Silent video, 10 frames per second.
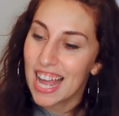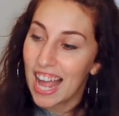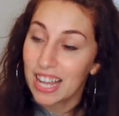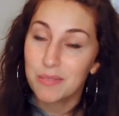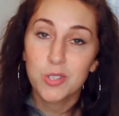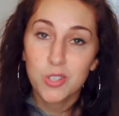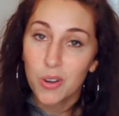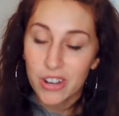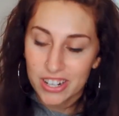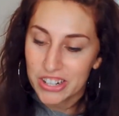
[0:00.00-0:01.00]
I am
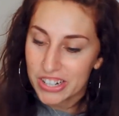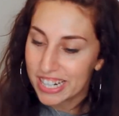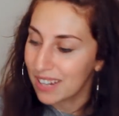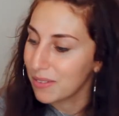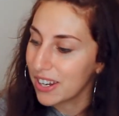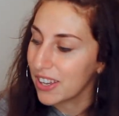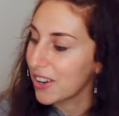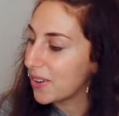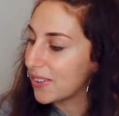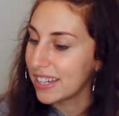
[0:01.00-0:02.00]
so hungry. I'm gonna
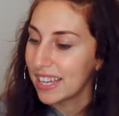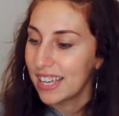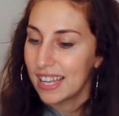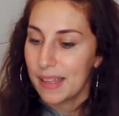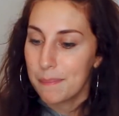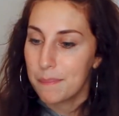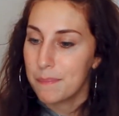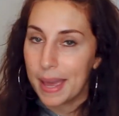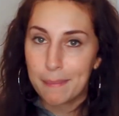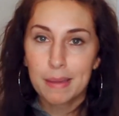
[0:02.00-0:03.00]
go
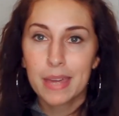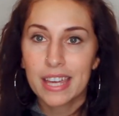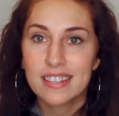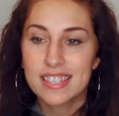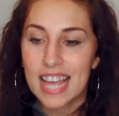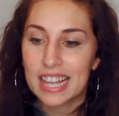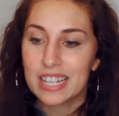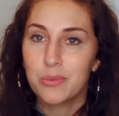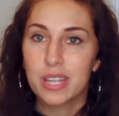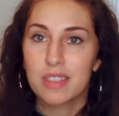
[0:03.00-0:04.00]
maybe make a
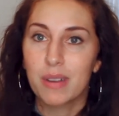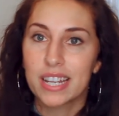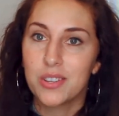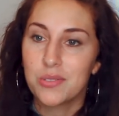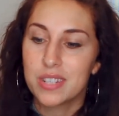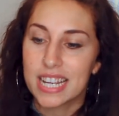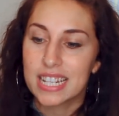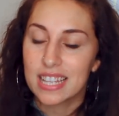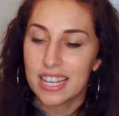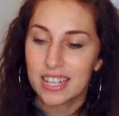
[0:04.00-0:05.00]
salad with my new
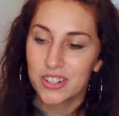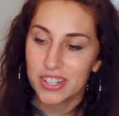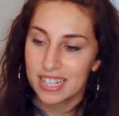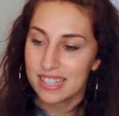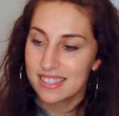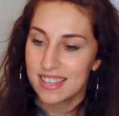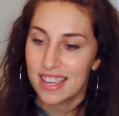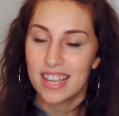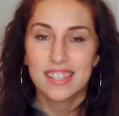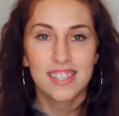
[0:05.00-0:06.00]
dandelion greens,
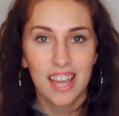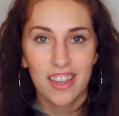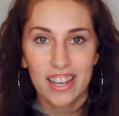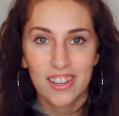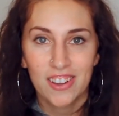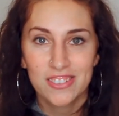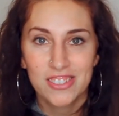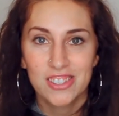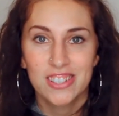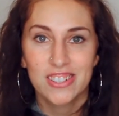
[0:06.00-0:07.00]
see how that
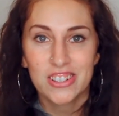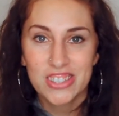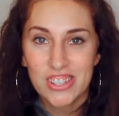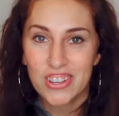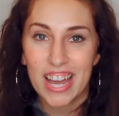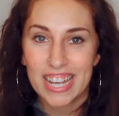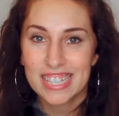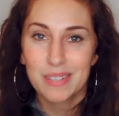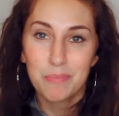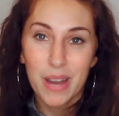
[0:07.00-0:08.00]
goes. So I'll see you guys.
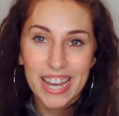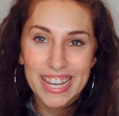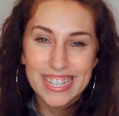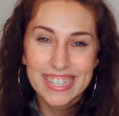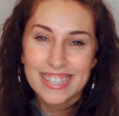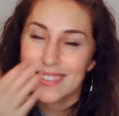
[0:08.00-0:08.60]
Bye.